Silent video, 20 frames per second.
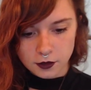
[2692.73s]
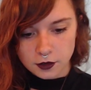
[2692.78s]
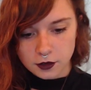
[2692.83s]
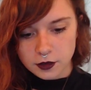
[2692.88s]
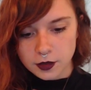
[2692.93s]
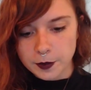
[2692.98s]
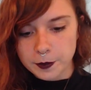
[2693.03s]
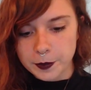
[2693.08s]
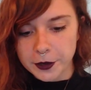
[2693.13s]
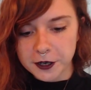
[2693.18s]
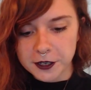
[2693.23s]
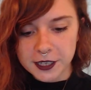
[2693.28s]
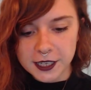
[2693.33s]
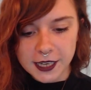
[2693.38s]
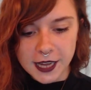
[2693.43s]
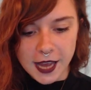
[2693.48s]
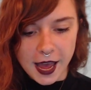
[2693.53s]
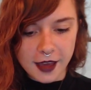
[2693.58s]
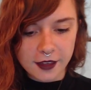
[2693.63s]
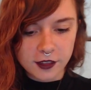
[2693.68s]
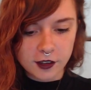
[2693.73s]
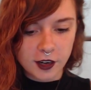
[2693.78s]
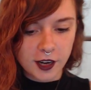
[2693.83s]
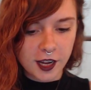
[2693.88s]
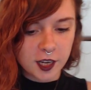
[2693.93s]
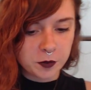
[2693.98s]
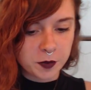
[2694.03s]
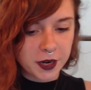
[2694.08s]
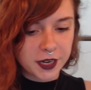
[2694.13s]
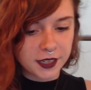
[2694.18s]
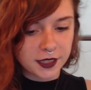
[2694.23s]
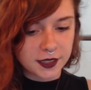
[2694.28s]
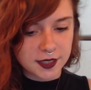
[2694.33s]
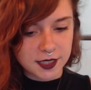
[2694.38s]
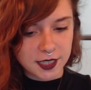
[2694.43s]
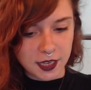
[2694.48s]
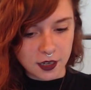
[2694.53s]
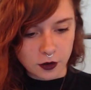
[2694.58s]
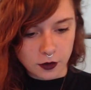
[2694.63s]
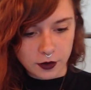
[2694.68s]
The burning heather had been
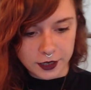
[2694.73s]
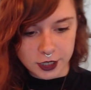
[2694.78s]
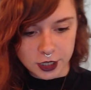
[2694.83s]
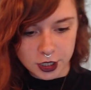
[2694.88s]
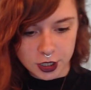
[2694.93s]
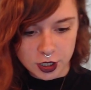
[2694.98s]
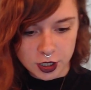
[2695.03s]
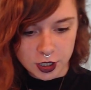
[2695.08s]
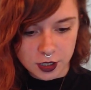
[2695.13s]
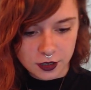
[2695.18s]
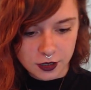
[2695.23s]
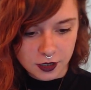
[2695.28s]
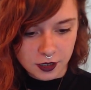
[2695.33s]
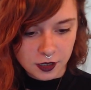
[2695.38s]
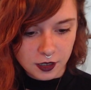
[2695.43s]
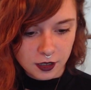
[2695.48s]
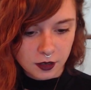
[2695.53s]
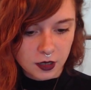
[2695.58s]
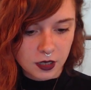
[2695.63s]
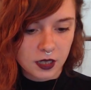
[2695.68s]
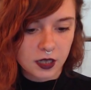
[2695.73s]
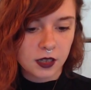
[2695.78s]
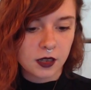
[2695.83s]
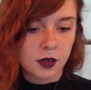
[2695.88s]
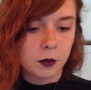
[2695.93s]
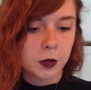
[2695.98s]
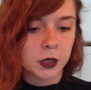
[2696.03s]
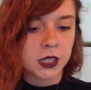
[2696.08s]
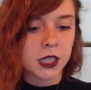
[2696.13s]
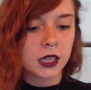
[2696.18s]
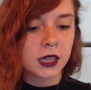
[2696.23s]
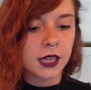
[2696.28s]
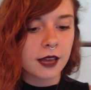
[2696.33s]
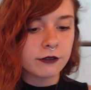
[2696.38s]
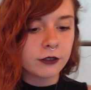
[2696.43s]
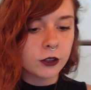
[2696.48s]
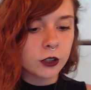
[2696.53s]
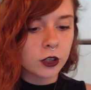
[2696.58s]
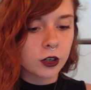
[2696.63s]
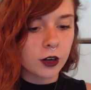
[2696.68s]
extinguished, but the
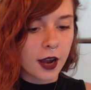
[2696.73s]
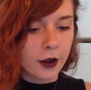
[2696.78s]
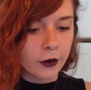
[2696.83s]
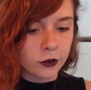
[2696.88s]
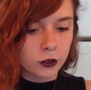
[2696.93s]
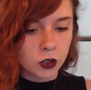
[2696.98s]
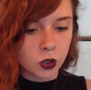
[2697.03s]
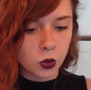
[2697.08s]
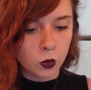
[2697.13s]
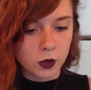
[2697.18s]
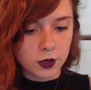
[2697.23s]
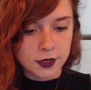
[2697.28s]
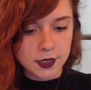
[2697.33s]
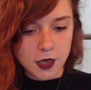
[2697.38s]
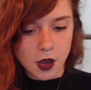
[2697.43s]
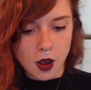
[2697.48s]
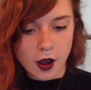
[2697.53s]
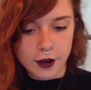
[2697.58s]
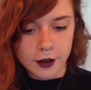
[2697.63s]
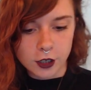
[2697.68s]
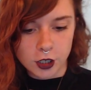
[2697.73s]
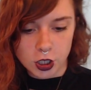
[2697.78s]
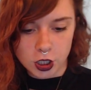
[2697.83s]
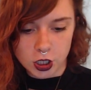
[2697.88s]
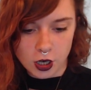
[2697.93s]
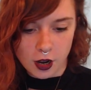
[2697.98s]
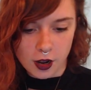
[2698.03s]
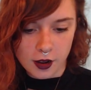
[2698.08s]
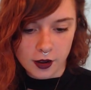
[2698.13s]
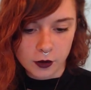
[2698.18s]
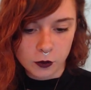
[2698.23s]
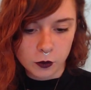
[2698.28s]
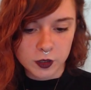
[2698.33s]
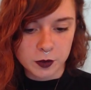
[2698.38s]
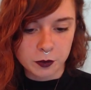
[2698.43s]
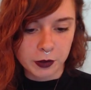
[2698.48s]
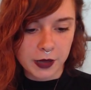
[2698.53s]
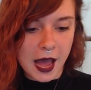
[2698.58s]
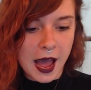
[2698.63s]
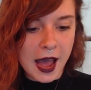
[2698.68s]
level ground towards Ottershaw was
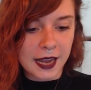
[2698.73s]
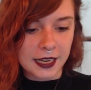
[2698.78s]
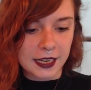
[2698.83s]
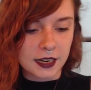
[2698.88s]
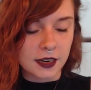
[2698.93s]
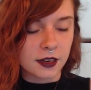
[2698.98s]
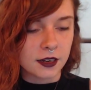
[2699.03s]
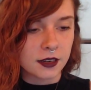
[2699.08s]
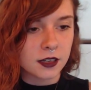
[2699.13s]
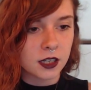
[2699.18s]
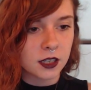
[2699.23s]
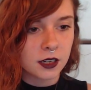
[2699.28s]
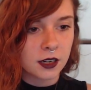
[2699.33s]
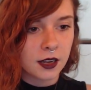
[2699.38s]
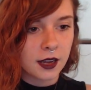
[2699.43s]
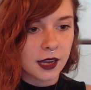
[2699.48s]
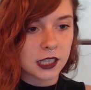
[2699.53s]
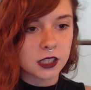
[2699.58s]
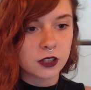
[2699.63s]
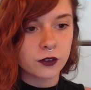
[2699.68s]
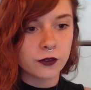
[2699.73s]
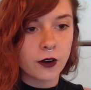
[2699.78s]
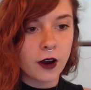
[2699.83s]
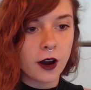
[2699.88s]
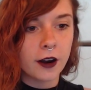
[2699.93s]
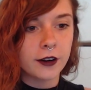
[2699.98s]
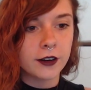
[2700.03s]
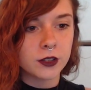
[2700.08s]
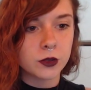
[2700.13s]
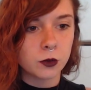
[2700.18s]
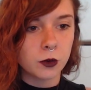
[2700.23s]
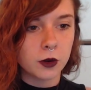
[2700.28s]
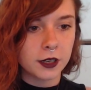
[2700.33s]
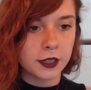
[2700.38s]
blackened as far as one